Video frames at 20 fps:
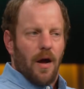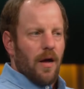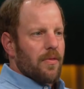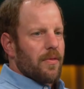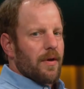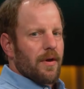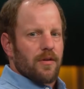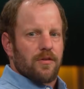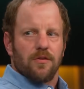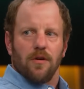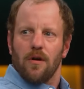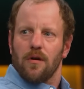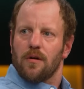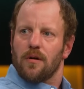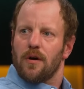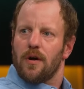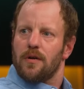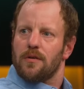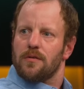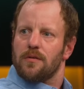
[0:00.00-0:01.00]
I think it's all
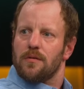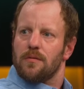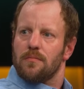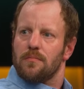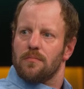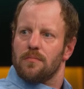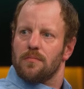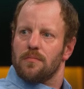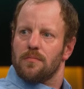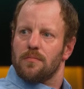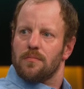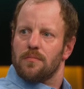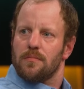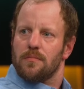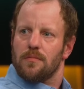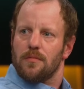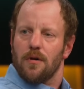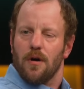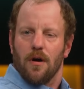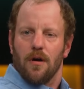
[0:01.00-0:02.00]
crazy. Mm-hmm.
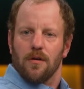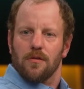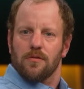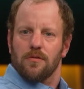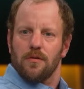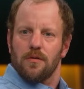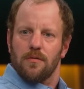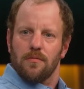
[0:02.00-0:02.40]
Honestly.